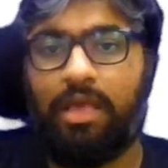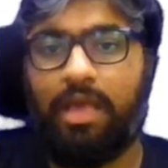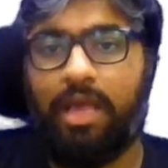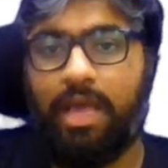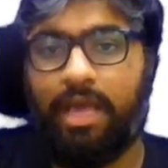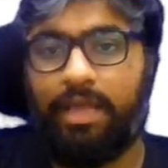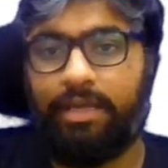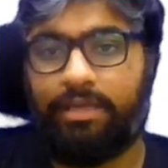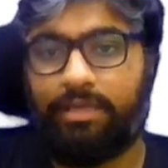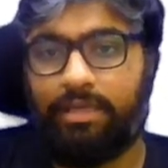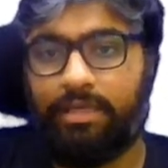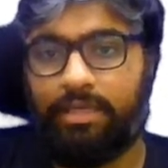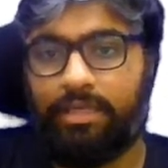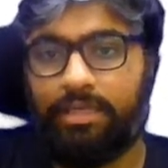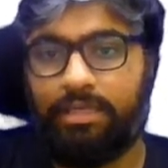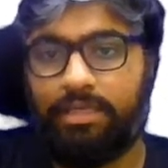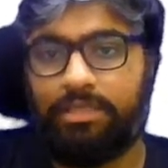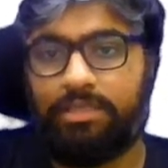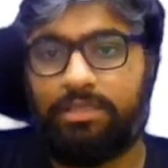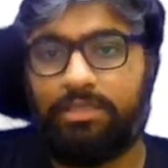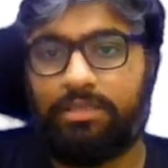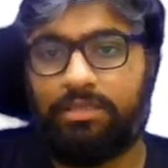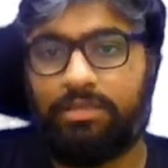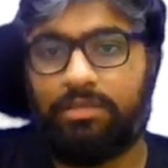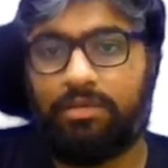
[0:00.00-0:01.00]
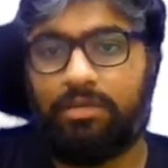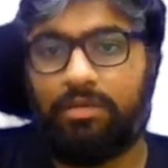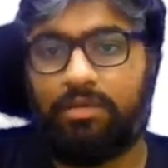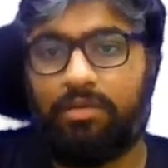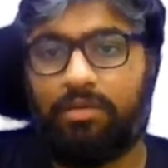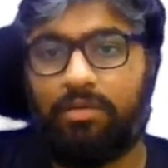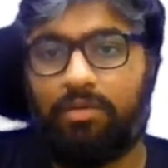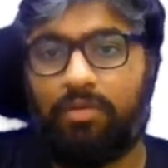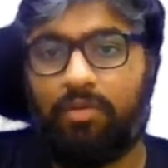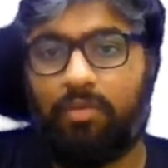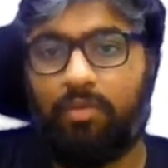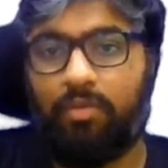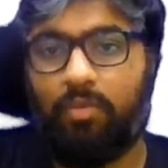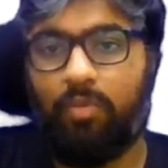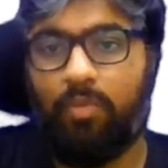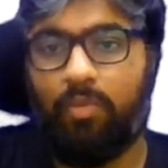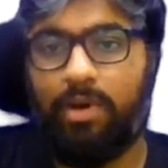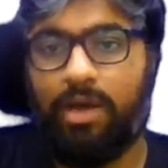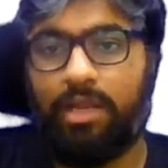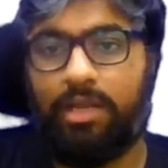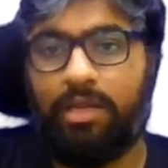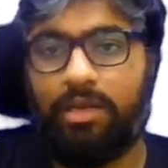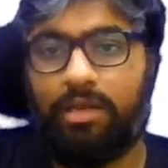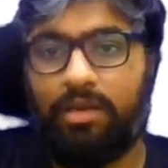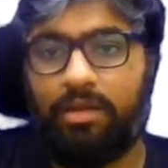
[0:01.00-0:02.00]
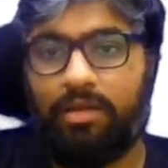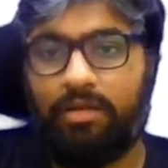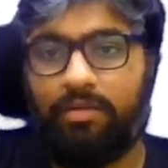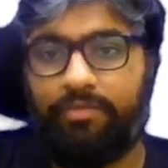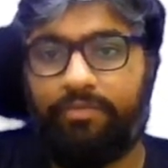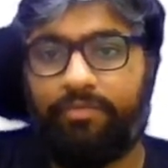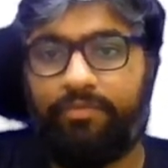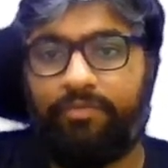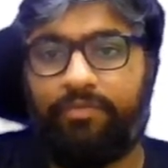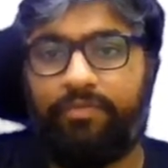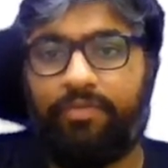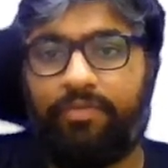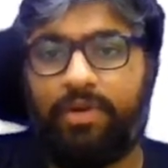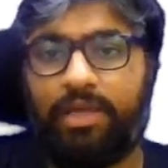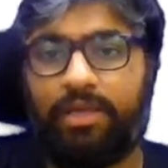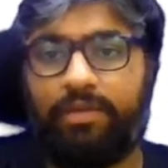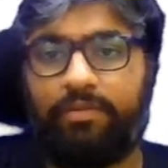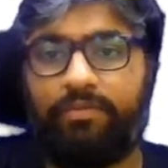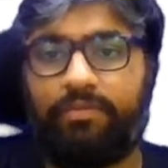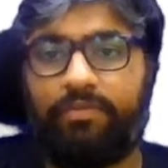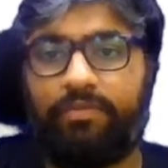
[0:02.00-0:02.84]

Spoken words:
at least 1 5.